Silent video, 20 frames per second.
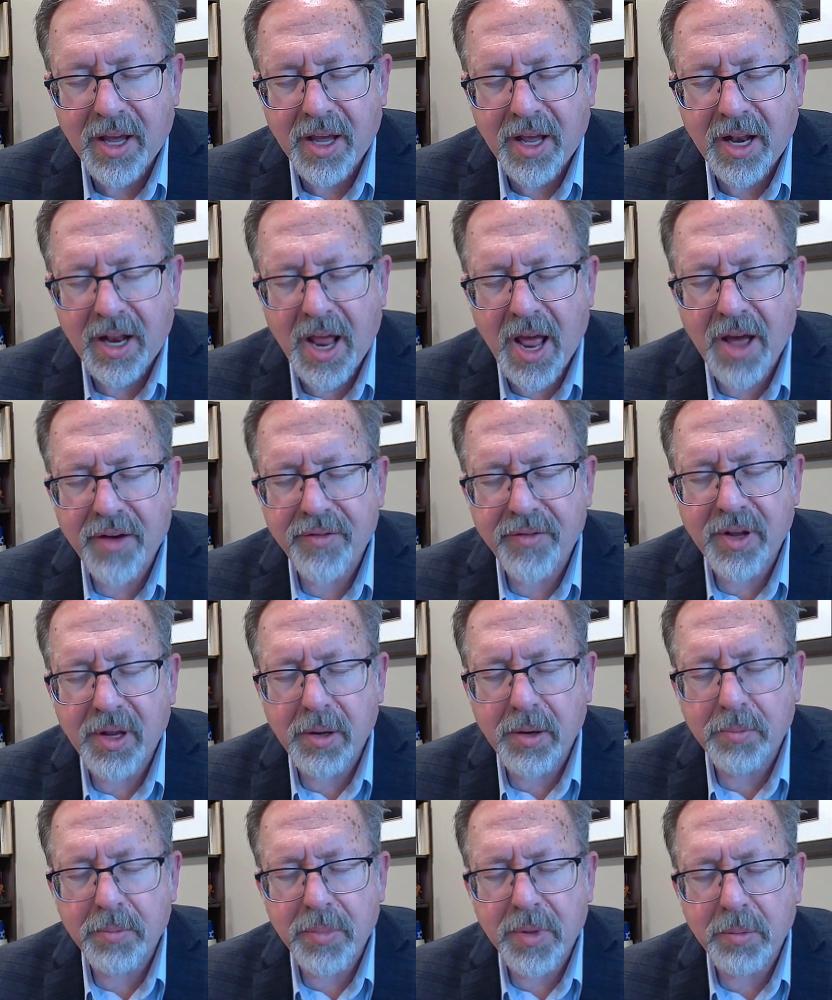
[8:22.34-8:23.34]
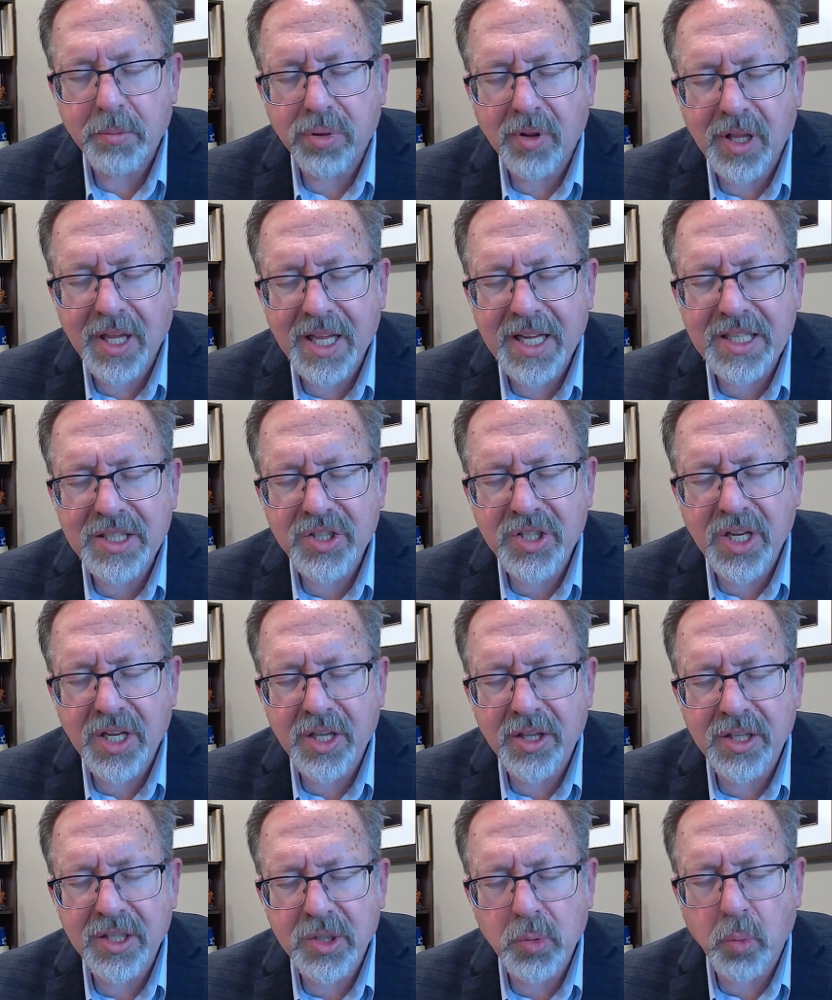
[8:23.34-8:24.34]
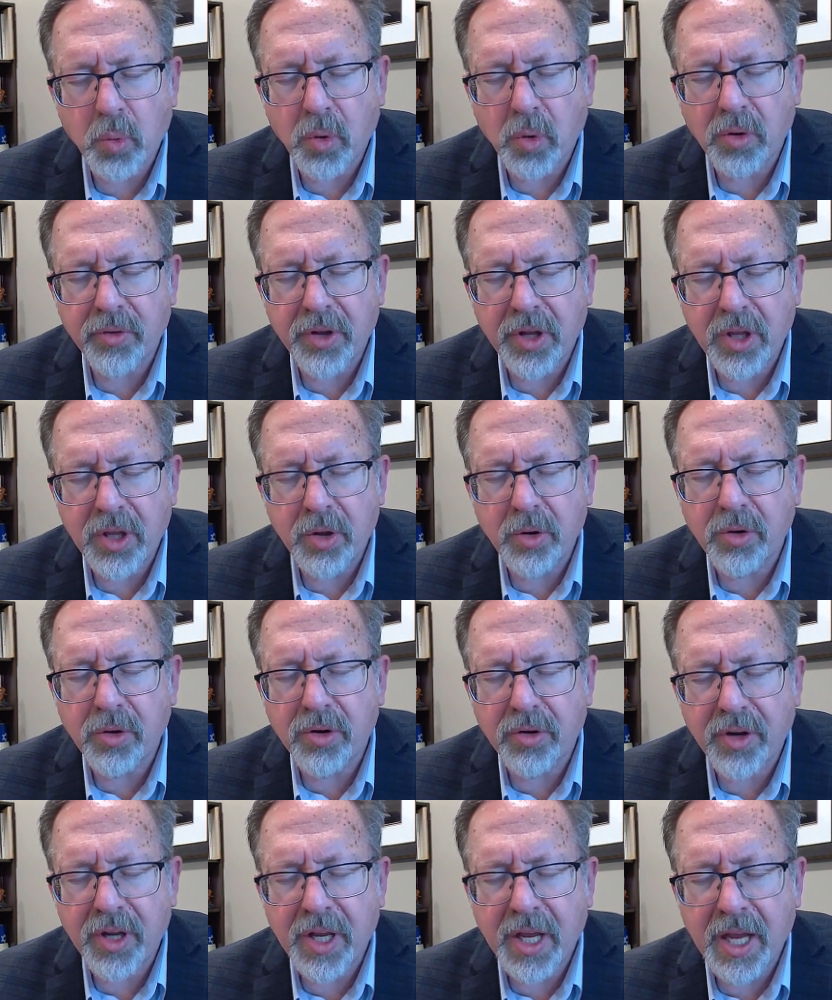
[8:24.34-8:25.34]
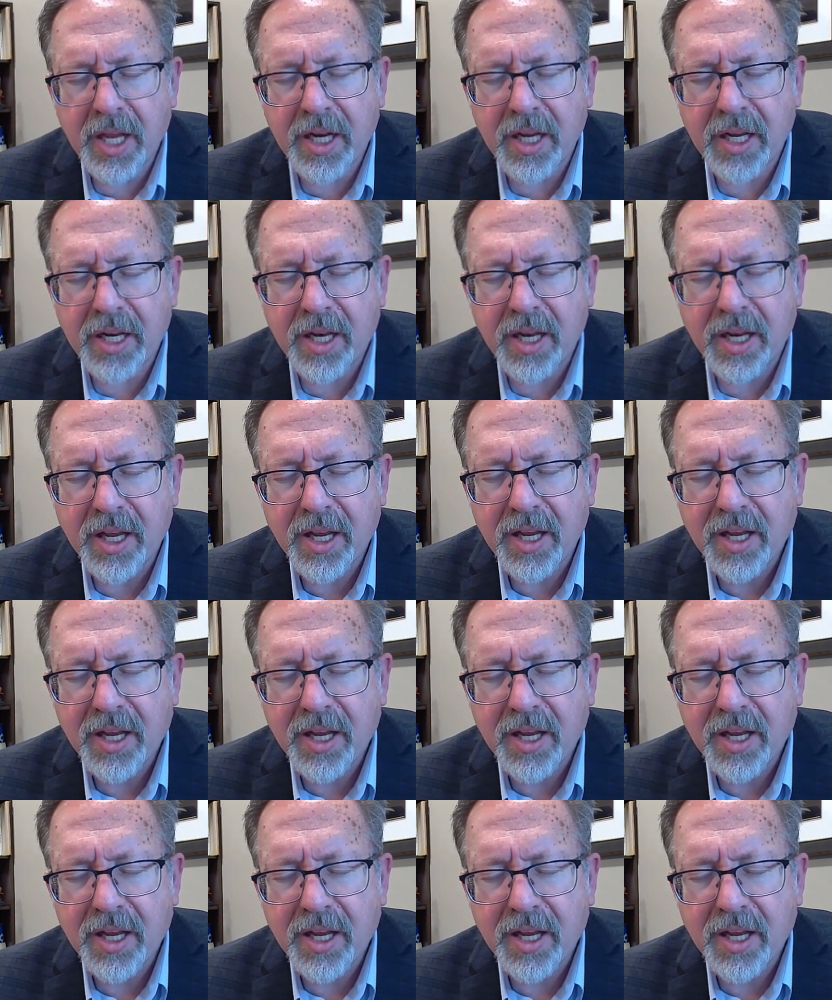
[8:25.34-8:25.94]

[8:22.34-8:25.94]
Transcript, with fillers: And having been placed in this world that you created,